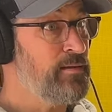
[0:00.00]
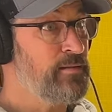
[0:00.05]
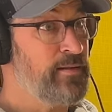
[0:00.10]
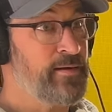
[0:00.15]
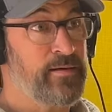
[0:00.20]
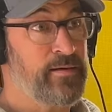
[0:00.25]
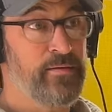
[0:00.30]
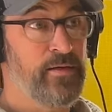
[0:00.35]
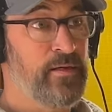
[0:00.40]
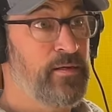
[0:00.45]

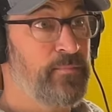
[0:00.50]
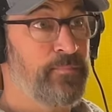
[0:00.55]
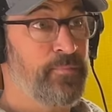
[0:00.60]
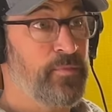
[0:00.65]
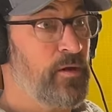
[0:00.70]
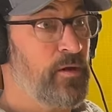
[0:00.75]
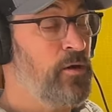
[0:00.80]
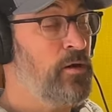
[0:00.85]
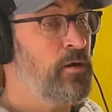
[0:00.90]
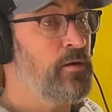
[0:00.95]
Like
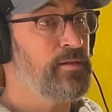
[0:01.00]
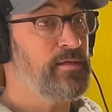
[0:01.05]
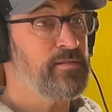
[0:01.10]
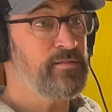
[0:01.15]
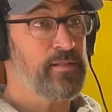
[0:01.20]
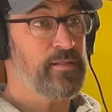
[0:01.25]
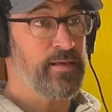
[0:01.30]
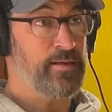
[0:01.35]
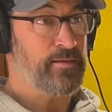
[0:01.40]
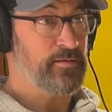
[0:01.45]
all these
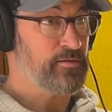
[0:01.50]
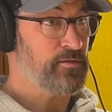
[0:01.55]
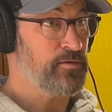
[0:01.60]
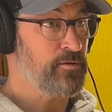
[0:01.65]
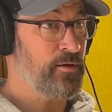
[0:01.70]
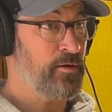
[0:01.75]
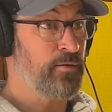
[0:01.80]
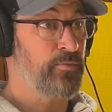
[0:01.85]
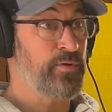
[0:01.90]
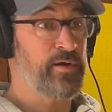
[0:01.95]
things. You
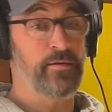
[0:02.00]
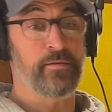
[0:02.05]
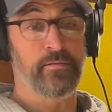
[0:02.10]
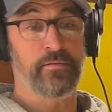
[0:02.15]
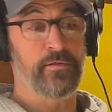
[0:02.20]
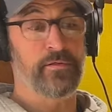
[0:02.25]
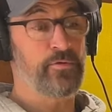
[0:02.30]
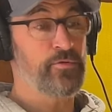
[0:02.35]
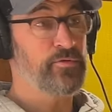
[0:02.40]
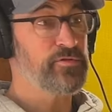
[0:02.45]
know, are we going to
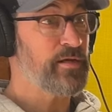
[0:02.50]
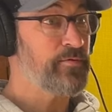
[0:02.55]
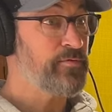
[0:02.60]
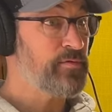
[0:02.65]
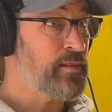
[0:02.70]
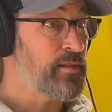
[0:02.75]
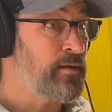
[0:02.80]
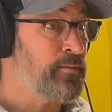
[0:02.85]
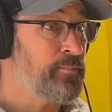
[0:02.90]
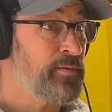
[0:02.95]
lose
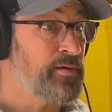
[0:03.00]
everything